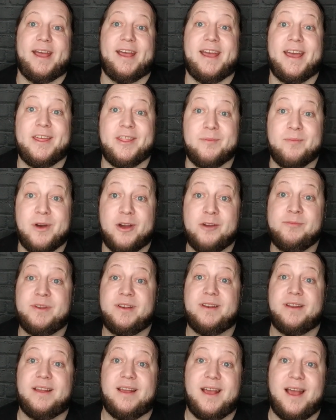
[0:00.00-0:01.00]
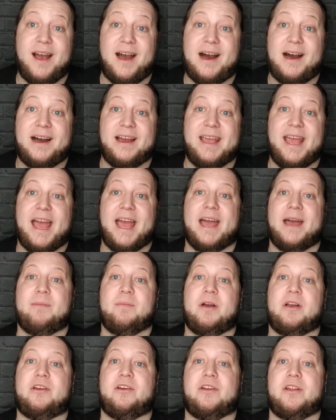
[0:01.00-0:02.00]
At the moment, I
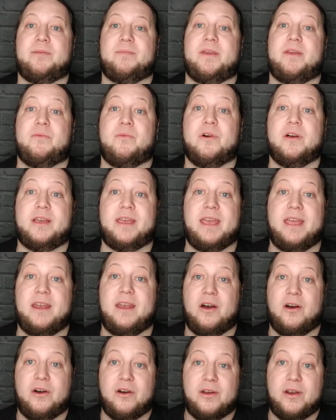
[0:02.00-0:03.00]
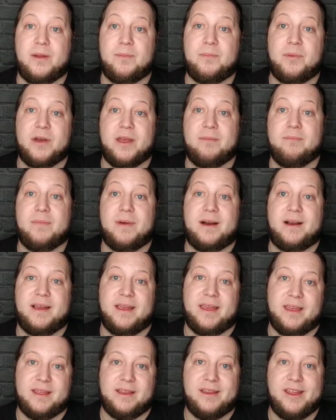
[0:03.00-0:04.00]
am going to be working on putting
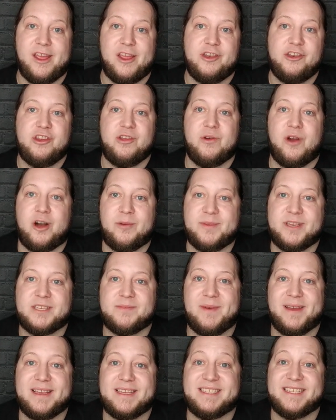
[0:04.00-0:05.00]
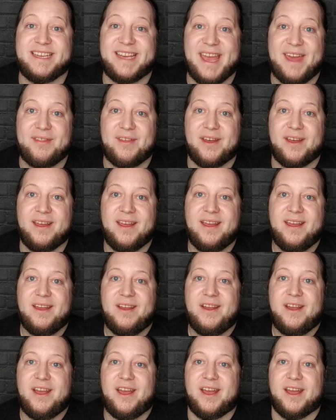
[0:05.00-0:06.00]
my new hobby space together.
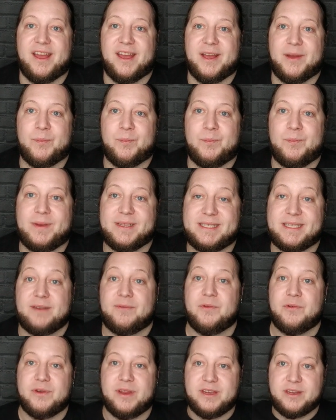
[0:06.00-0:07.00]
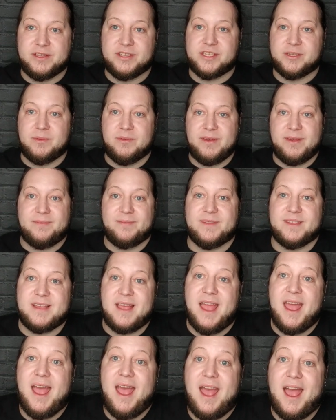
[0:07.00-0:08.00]
I said I've already done some of it,
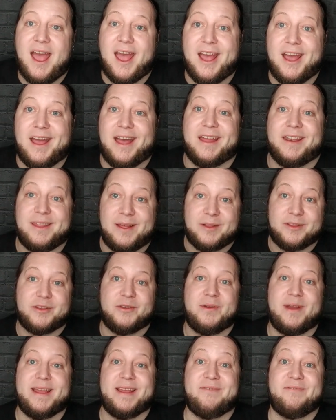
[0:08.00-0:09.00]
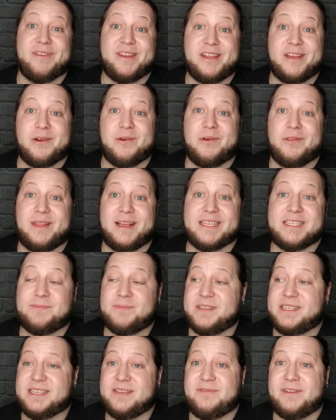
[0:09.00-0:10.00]
and I'll do a video on that
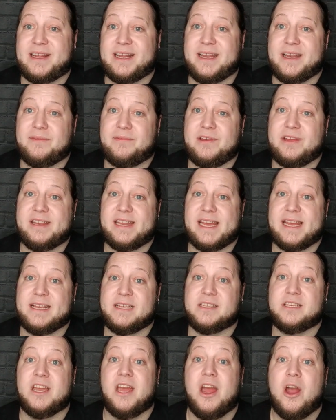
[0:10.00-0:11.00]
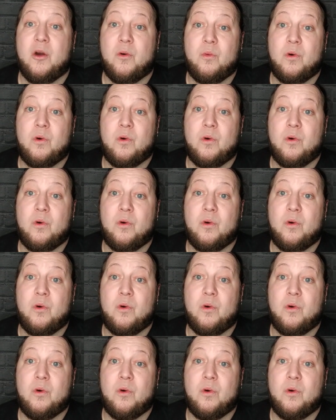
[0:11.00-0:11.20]
specifically in a few days.